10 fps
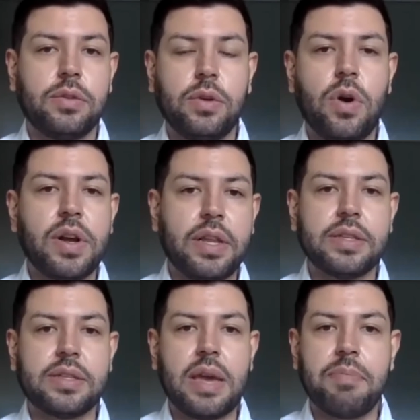going in
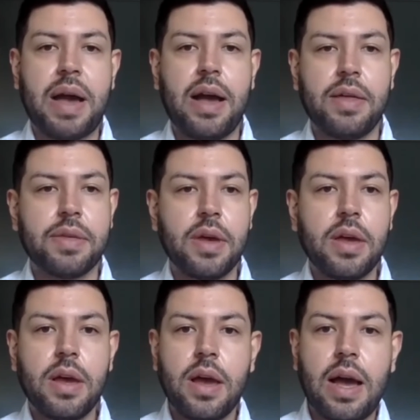the same path
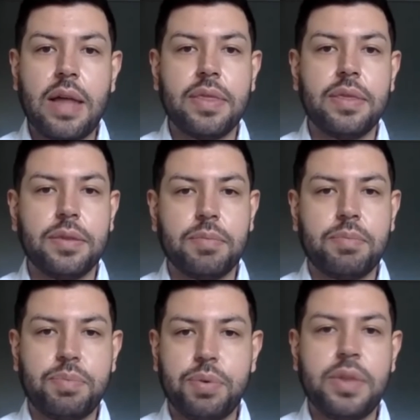and
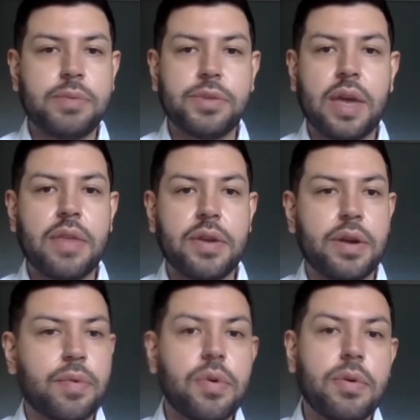put them together in
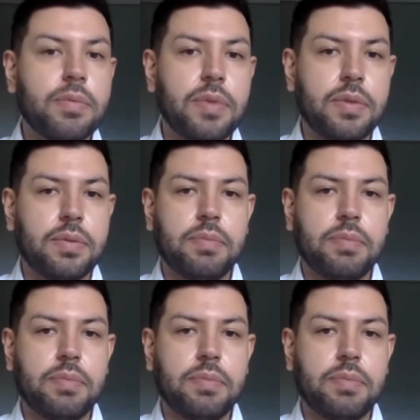a room.